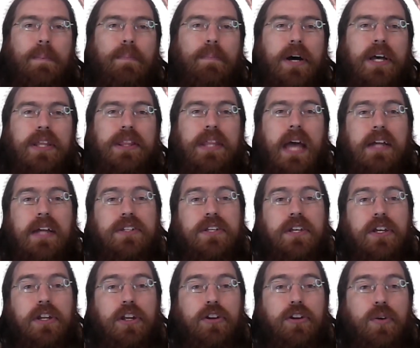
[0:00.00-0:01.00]
But that's
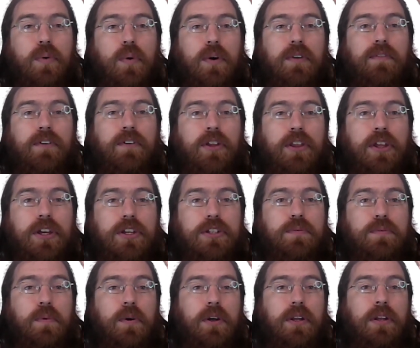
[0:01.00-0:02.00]
going to do it for
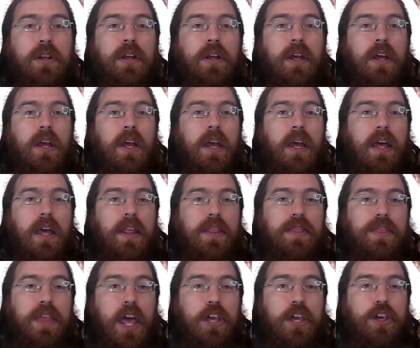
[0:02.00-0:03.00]
this one.
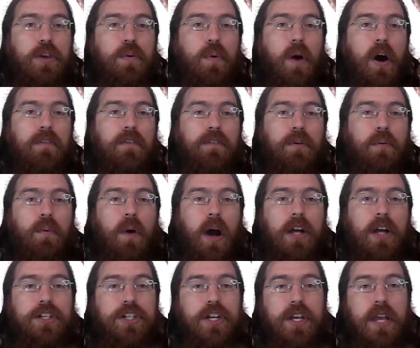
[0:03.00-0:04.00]
Thank you all for
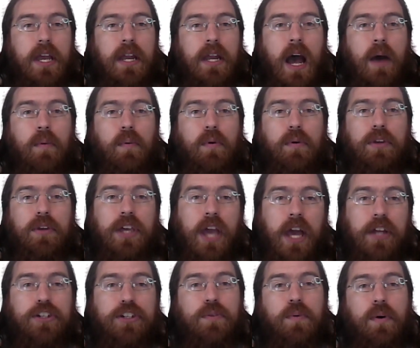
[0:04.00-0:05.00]
watching, and I will
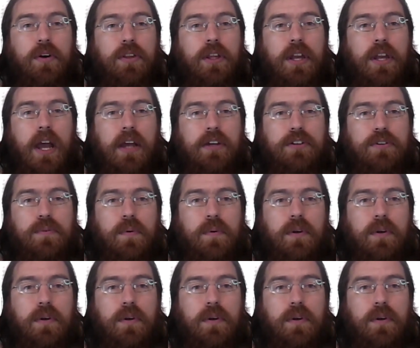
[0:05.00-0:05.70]
catch you on the next